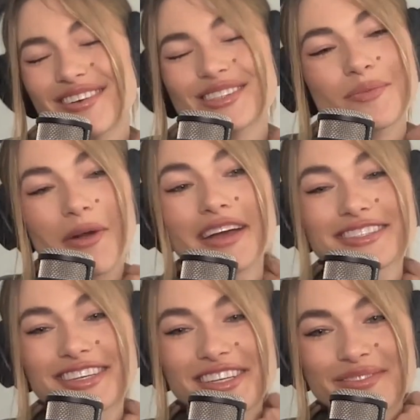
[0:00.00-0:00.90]

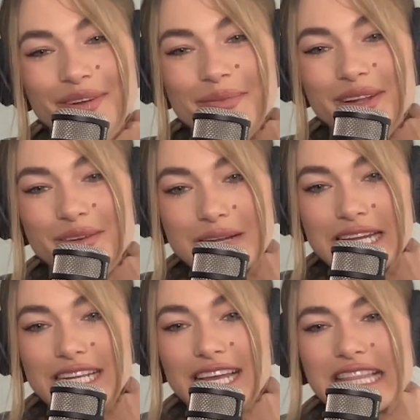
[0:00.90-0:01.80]
surprising for me to
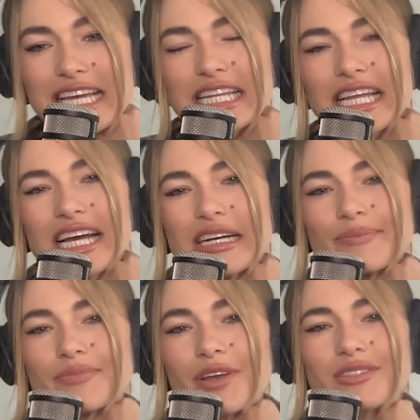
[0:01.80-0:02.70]
read. And then
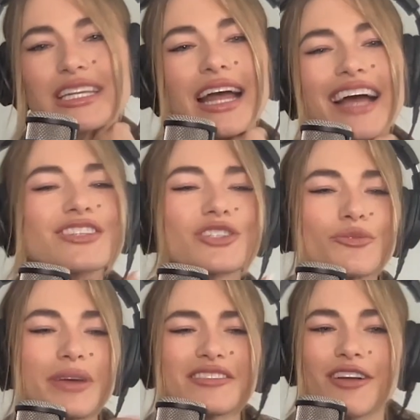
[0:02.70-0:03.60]
I was going to ask
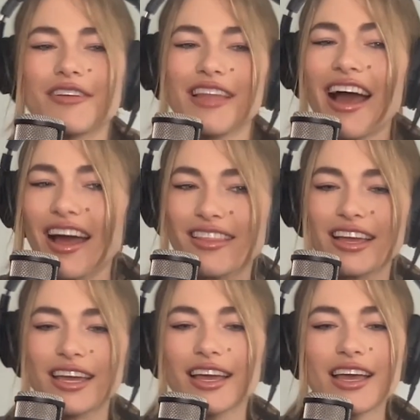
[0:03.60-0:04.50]
you, based on that,
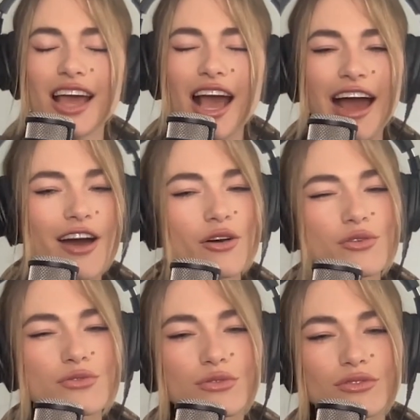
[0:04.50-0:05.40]
like,
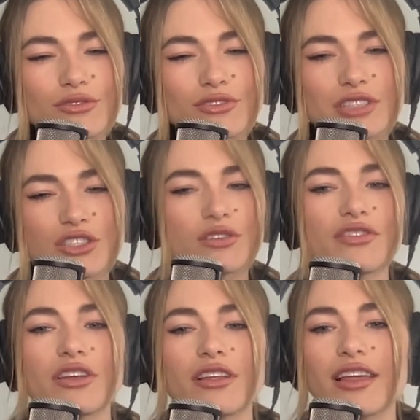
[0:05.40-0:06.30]
how did you
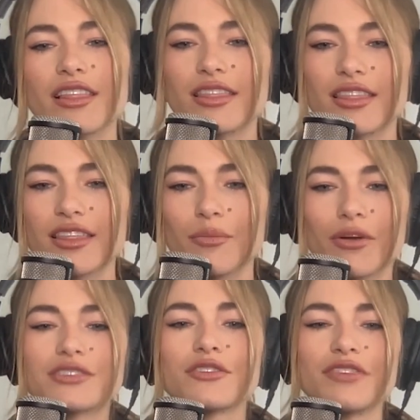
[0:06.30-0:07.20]
feel like the
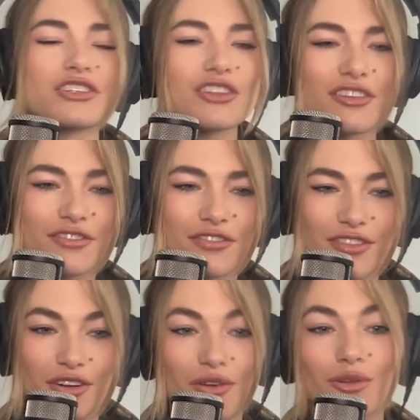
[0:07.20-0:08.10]
preservation of
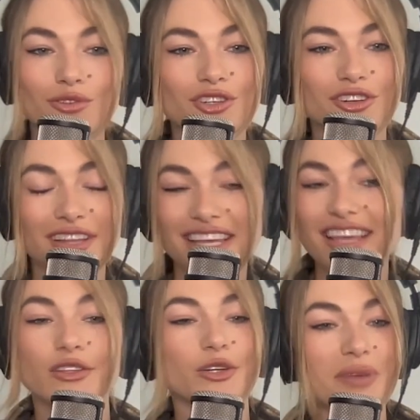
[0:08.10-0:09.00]
their culture, like,
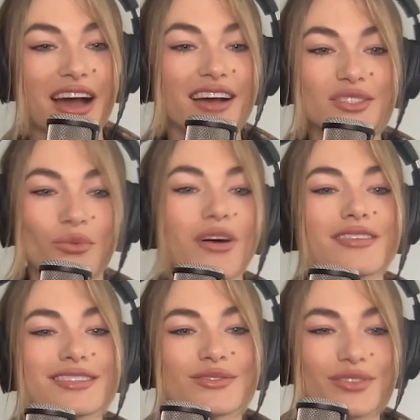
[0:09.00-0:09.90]
and their past
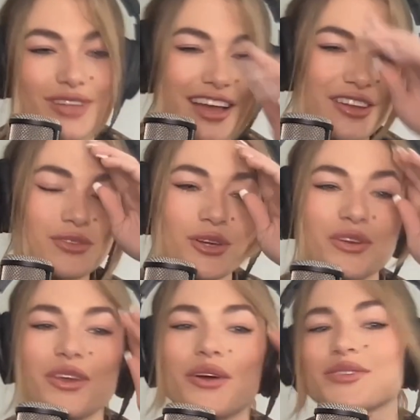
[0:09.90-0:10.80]
was? I know
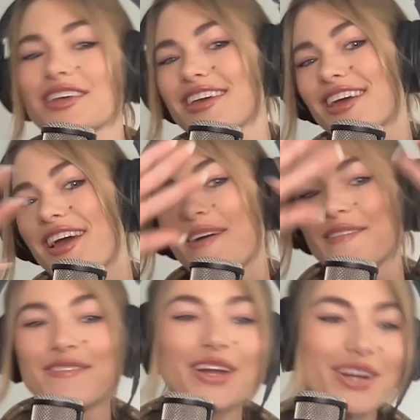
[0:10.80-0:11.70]
Tokyo's like
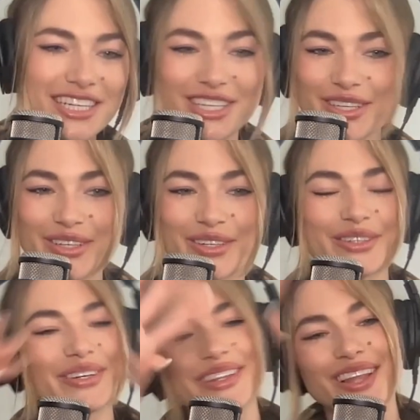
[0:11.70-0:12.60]
very new,
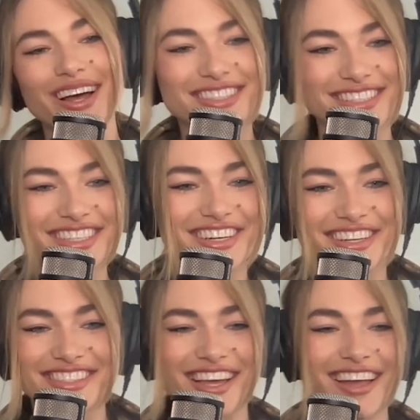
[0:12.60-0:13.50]
lots of
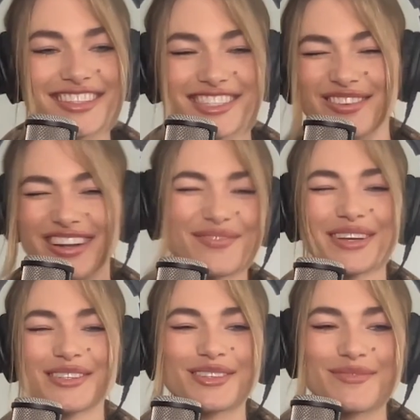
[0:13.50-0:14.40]
neon signs is what I
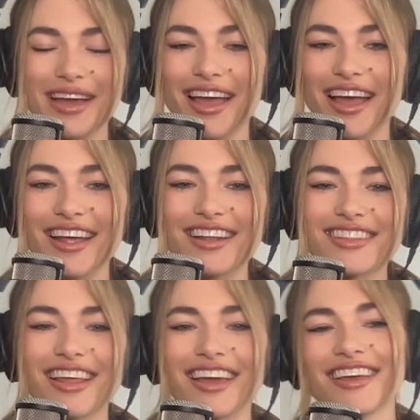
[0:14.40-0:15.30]
picture in my head,
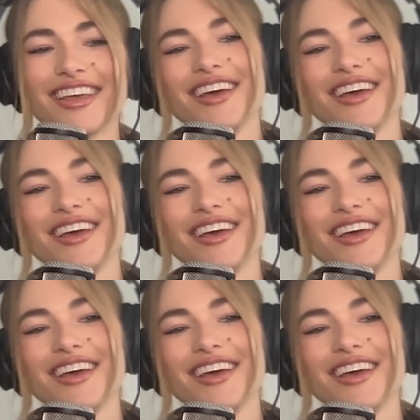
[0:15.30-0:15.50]
and like